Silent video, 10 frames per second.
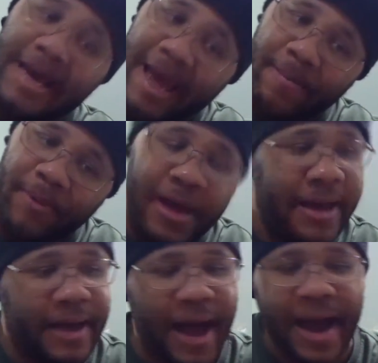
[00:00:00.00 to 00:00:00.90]
Yep,
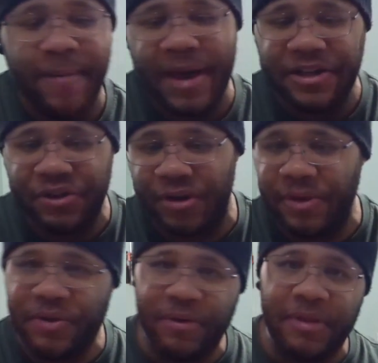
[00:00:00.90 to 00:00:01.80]
I am actually going
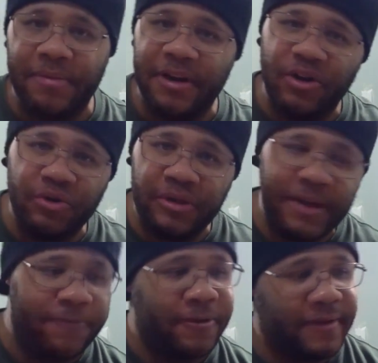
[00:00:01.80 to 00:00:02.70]
to be doing something a little
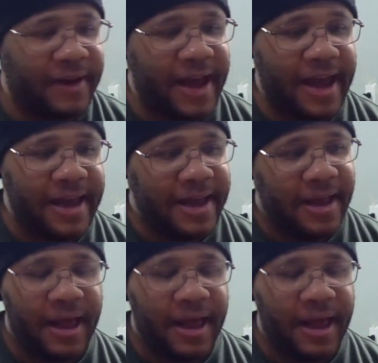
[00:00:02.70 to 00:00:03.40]
different today.